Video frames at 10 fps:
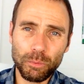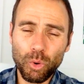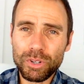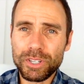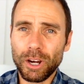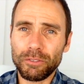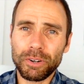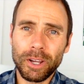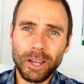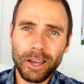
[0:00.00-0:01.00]
more
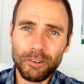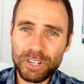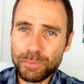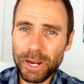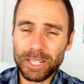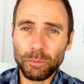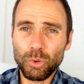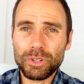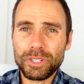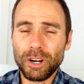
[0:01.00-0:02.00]
self-respecting,
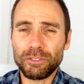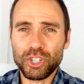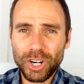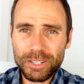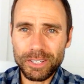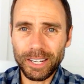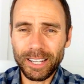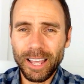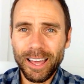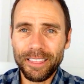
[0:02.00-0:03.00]
more self-trusting,